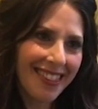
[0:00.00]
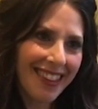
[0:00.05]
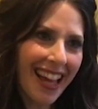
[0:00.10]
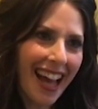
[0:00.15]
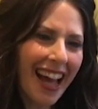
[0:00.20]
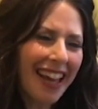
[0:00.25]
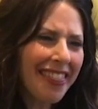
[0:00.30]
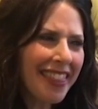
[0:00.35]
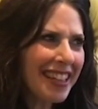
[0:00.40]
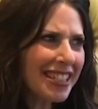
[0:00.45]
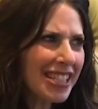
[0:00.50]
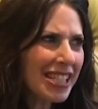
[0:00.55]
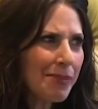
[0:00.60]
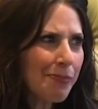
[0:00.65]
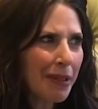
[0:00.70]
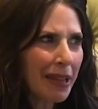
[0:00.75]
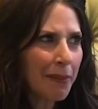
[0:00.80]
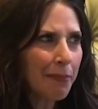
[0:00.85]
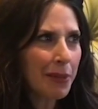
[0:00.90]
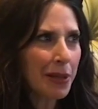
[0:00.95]
Yeah, I think just
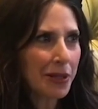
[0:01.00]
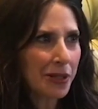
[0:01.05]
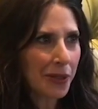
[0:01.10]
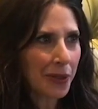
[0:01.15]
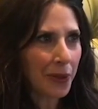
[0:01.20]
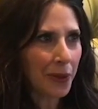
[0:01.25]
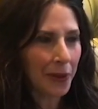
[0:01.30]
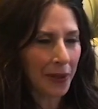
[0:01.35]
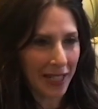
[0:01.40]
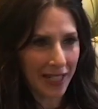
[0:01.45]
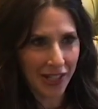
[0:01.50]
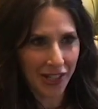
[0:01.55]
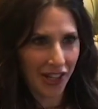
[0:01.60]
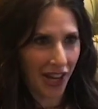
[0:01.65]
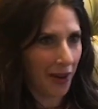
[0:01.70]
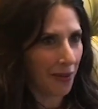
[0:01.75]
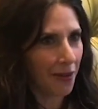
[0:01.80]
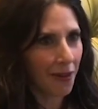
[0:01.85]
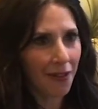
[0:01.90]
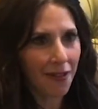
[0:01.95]
being musical in
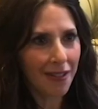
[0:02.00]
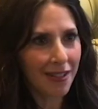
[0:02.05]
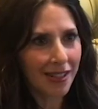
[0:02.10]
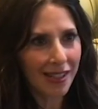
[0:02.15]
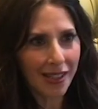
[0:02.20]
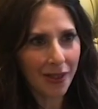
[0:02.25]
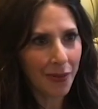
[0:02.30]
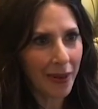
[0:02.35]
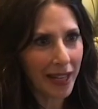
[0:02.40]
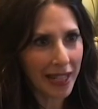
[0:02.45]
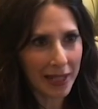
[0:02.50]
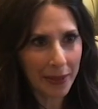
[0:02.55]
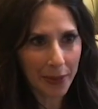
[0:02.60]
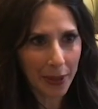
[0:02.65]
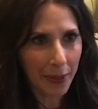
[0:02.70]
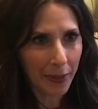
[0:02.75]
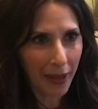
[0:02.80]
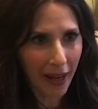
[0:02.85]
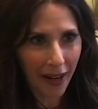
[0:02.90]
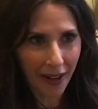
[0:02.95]
general is the way to
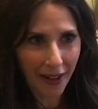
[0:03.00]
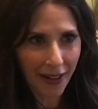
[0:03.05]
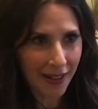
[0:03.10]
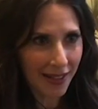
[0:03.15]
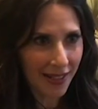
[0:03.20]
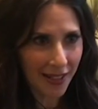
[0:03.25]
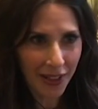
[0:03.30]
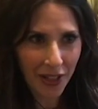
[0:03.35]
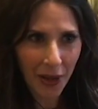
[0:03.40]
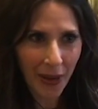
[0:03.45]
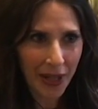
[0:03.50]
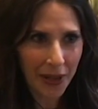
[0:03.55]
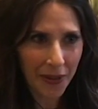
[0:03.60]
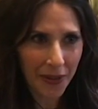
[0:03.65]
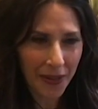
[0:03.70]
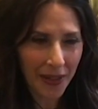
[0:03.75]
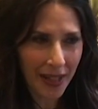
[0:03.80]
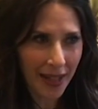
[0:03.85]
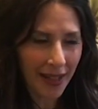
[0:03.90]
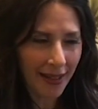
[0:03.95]
prepare. You know, I don't
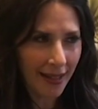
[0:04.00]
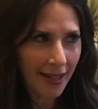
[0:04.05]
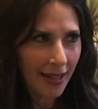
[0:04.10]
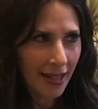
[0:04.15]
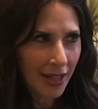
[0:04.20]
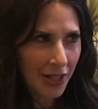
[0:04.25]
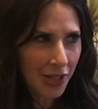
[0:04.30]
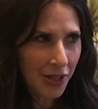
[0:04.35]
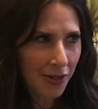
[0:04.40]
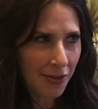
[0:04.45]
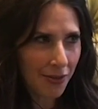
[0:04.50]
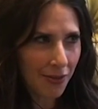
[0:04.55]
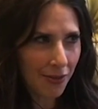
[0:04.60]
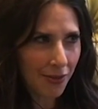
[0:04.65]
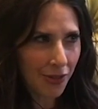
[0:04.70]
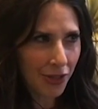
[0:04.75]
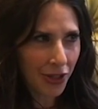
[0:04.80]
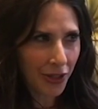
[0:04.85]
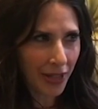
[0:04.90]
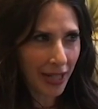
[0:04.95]
think
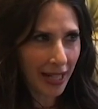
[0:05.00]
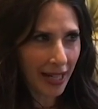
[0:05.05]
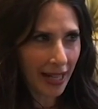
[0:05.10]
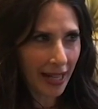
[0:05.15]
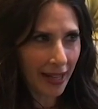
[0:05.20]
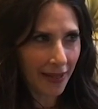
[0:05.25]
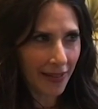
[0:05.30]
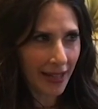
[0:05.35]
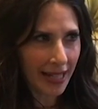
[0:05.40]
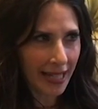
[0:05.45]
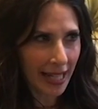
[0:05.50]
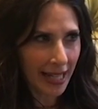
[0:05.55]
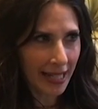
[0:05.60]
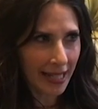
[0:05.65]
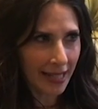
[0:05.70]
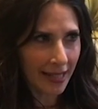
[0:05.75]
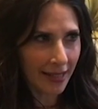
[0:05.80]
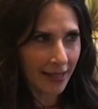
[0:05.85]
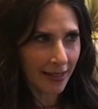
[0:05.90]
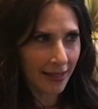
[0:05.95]
treating it like
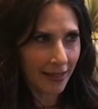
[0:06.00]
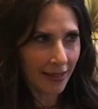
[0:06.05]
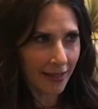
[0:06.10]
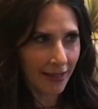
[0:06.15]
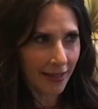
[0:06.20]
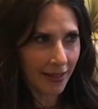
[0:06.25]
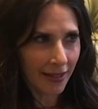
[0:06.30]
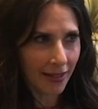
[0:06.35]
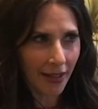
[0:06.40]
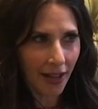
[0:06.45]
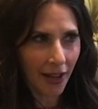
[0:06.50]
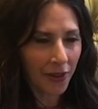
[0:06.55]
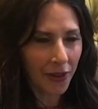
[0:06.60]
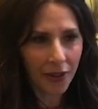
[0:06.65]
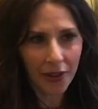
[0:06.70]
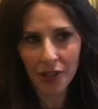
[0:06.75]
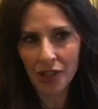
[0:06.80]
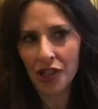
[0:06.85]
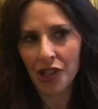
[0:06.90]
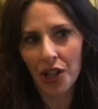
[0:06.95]
any
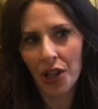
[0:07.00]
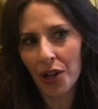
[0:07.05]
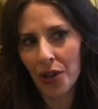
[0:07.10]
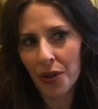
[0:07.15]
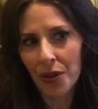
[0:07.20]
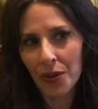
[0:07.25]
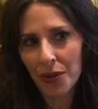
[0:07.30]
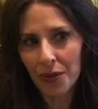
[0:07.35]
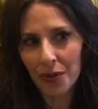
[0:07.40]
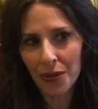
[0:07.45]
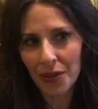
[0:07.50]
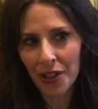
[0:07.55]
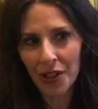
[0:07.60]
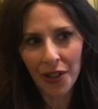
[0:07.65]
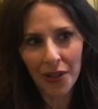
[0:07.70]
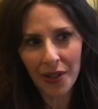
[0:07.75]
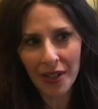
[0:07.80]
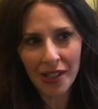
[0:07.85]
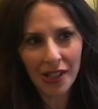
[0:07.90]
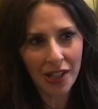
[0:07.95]
other show, you know,
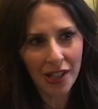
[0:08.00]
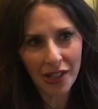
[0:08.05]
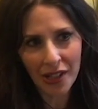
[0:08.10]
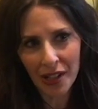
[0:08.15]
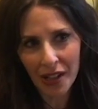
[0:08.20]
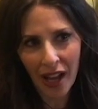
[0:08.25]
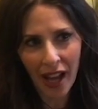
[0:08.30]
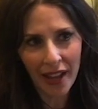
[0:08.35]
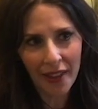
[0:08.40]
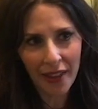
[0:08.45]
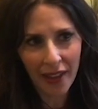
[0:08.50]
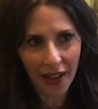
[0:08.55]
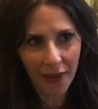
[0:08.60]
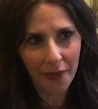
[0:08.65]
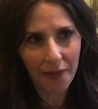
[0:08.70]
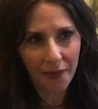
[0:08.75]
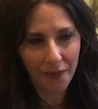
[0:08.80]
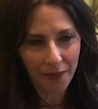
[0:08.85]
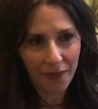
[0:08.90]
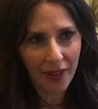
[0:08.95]
I think
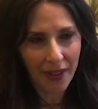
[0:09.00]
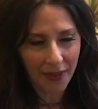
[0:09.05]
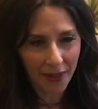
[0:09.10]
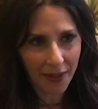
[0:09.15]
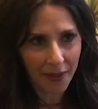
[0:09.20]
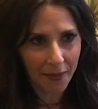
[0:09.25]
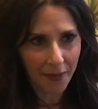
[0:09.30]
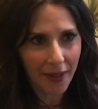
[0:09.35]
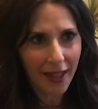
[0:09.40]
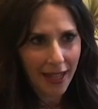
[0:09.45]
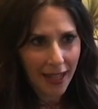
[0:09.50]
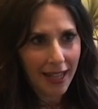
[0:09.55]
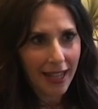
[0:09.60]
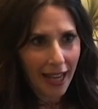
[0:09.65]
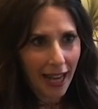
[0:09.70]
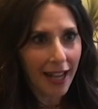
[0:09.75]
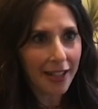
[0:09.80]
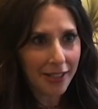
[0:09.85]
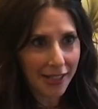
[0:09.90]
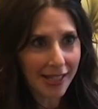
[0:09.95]
that
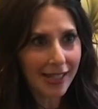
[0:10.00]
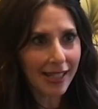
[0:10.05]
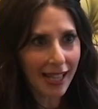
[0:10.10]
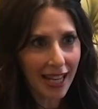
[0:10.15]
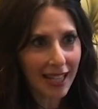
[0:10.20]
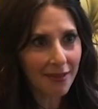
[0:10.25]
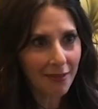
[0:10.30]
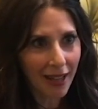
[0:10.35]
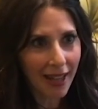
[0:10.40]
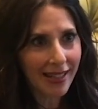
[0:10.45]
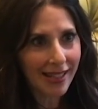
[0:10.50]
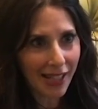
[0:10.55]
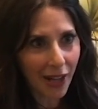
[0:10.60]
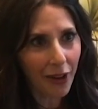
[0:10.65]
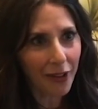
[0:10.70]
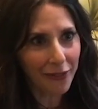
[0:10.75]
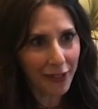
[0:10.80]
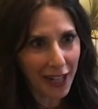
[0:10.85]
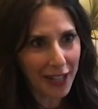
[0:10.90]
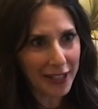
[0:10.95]
I'll just psych
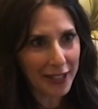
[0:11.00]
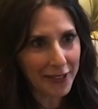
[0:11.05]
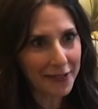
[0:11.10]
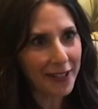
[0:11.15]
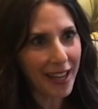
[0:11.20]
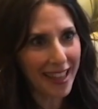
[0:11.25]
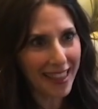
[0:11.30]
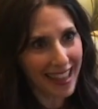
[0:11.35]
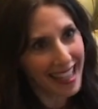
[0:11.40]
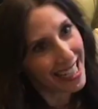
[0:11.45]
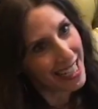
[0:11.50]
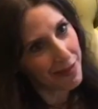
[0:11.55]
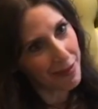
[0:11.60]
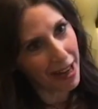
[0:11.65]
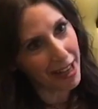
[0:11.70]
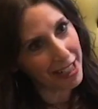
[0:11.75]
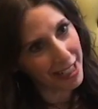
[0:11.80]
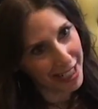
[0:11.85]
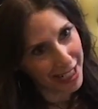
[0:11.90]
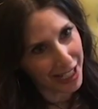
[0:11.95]
myself out if I think
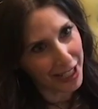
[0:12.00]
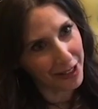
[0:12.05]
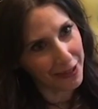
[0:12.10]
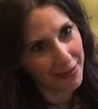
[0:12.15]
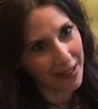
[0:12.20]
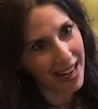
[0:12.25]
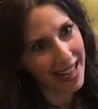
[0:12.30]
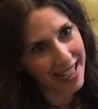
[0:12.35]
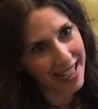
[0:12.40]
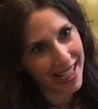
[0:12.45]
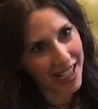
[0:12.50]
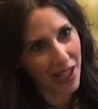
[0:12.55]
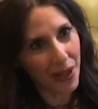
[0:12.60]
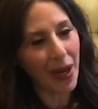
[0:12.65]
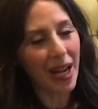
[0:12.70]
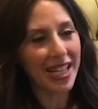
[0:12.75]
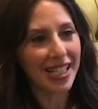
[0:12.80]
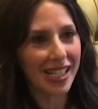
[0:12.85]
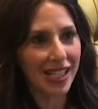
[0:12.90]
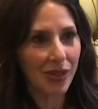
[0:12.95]
about it too much. So
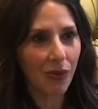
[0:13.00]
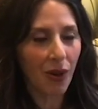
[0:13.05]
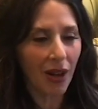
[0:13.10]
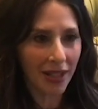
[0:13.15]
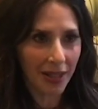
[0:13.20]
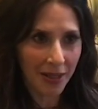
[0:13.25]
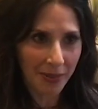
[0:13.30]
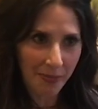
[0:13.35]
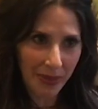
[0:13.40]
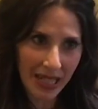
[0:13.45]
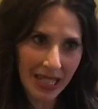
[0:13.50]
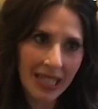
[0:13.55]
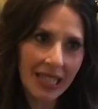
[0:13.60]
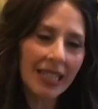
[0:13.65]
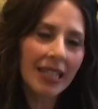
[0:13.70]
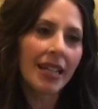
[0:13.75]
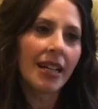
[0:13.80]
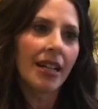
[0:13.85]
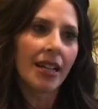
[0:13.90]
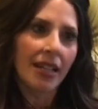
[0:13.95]
I just want to be
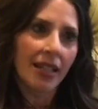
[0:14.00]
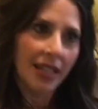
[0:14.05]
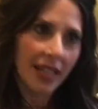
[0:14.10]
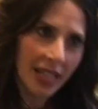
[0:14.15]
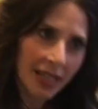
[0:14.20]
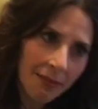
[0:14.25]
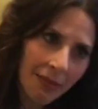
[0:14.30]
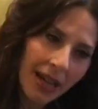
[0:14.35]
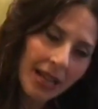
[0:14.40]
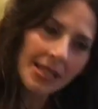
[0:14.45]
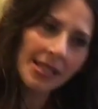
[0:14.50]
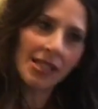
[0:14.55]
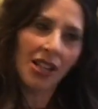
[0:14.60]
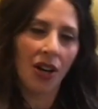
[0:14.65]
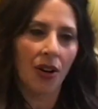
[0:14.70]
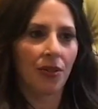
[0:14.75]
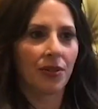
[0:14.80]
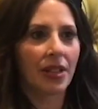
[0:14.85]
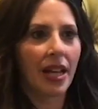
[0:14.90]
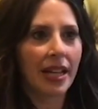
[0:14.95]
in my
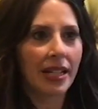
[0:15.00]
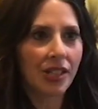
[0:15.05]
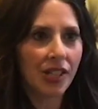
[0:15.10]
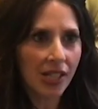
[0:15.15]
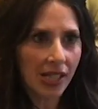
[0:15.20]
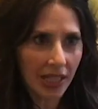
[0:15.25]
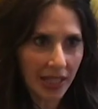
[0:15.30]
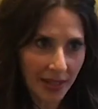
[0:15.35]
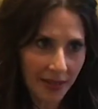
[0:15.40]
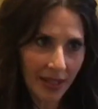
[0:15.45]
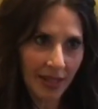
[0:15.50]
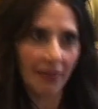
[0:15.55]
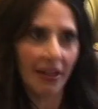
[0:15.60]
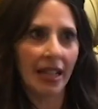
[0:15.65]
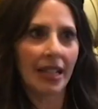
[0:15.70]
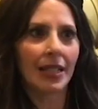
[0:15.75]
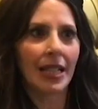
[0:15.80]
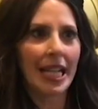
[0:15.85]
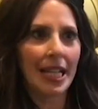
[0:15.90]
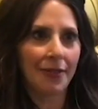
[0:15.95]
zone, like just living
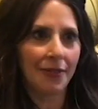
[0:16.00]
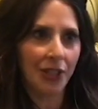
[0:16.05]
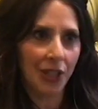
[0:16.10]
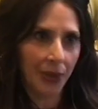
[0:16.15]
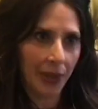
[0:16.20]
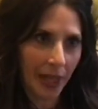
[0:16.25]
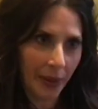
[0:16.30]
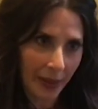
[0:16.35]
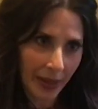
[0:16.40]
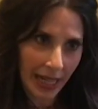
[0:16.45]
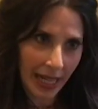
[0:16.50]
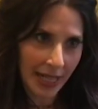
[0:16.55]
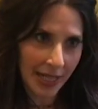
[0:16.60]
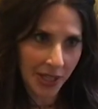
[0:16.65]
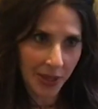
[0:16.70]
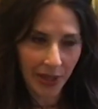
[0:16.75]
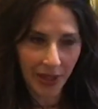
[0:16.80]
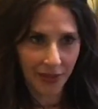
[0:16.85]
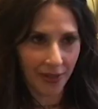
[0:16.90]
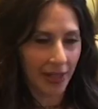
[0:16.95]
my life, doing what I
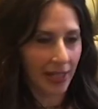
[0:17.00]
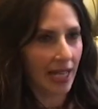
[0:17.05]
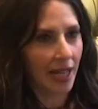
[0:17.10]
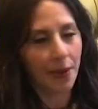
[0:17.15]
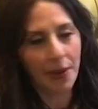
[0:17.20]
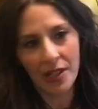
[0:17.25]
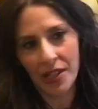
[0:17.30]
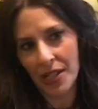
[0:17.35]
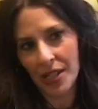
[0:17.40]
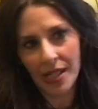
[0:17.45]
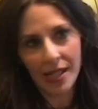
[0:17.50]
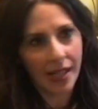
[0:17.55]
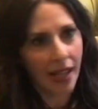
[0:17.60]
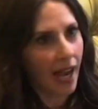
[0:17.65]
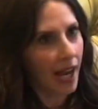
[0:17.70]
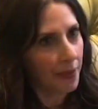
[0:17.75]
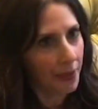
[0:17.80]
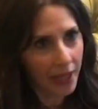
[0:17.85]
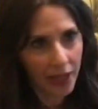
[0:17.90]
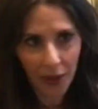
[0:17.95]
do every day, which is
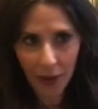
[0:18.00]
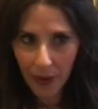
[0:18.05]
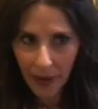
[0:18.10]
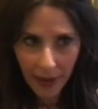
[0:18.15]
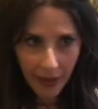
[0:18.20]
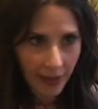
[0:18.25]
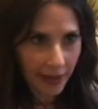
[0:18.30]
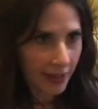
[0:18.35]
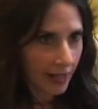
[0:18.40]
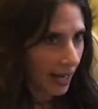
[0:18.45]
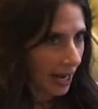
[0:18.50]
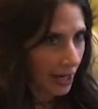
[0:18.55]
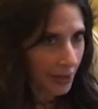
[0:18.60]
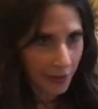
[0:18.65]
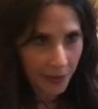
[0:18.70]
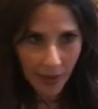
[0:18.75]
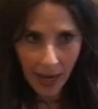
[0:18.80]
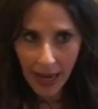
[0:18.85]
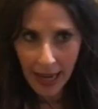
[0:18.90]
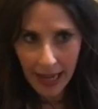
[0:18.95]
I record, I
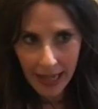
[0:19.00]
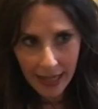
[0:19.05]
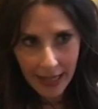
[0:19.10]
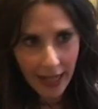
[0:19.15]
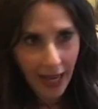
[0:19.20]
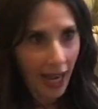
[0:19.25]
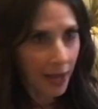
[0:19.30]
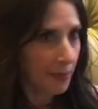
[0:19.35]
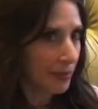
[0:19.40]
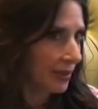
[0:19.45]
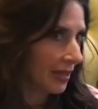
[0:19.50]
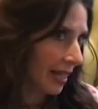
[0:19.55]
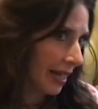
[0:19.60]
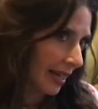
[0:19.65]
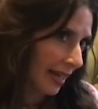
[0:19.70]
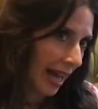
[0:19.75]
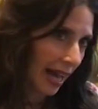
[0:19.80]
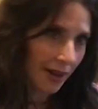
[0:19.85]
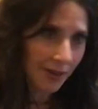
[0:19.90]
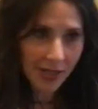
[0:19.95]
write, I
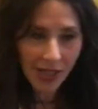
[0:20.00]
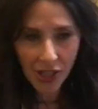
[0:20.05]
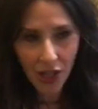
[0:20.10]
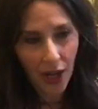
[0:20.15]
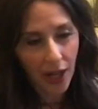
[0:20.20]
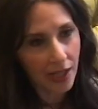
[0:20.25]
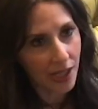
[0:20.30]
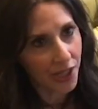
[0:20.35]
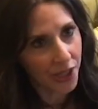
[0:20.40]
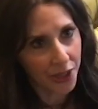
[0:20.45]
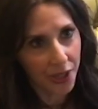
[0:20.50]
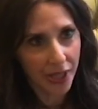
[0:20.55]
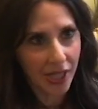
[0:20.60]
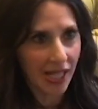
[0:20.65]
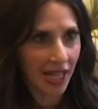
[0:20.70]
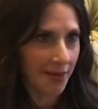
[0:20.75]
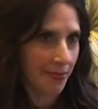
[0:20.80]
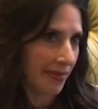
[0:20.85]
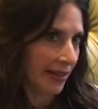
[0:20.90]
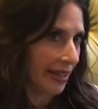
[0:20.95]
play house concerts,
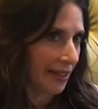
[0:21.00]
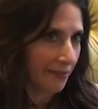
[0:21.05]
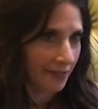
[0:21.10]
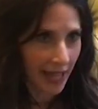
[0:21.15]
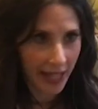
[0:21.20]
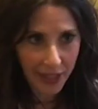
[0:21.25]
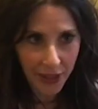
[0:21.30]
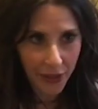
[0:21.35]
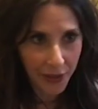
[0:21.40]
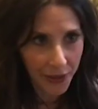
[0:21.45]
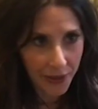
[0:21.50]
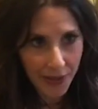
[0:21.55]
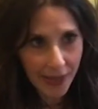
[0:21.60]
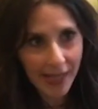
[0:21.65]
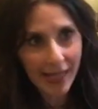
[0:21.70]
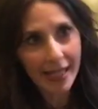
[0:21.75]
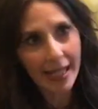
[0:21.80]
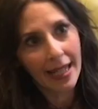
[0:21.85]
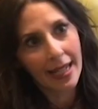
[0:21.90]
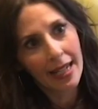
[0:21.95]
I play venues.
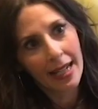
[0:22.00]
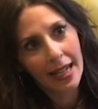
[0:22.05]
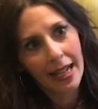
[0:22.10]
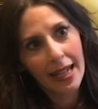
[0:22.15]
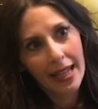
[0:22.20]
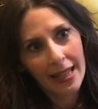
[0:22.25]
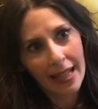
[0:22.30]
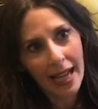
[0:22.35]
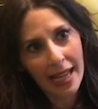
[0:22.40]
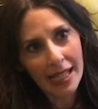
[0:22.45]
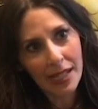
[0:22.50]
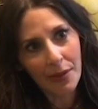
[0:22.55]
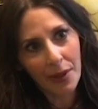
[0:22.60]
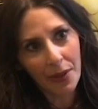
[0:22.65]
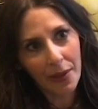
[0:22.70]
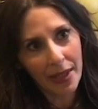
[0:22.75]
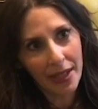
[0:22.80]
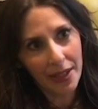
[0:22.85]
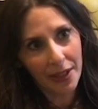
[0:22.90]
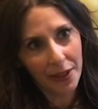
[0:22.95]
That's what
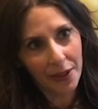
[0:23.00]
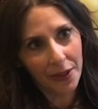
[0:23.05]
we do.